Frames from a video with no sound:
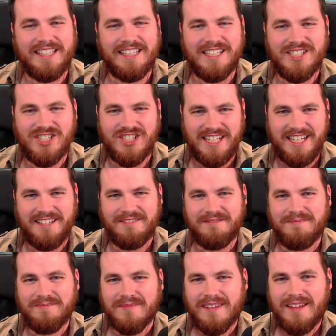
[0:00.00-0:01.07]
legit.
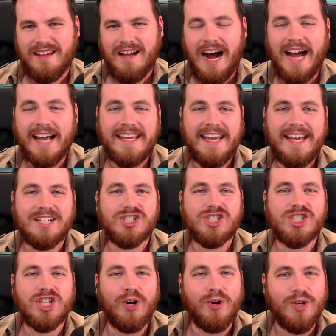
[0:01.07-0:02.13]
I can't
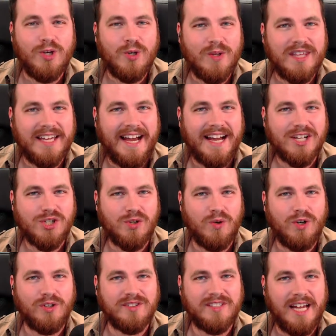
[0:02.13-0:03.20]
show you the
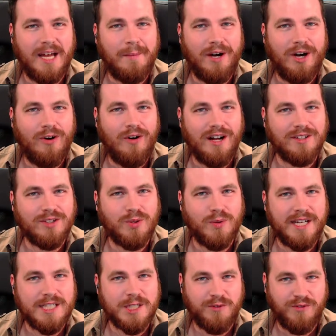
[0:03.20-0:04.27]
actual demo on
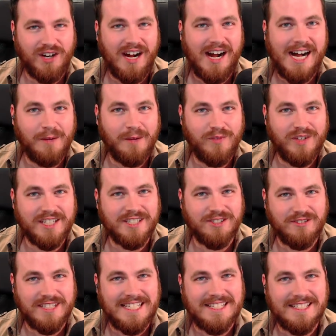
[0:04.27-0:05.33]
Twitch for obvious
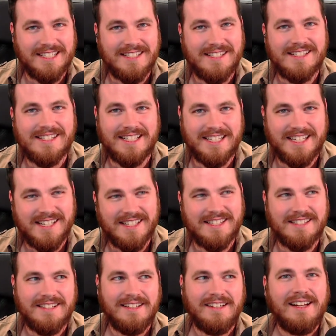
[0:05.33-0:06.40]
reasons,
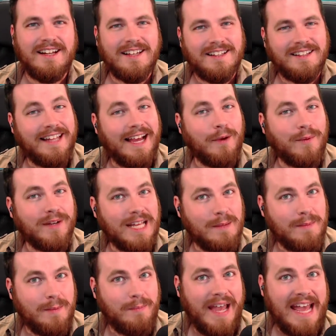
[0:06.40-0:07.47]
because that would get
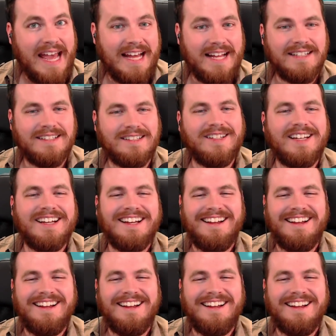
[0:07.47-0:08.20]
me banned.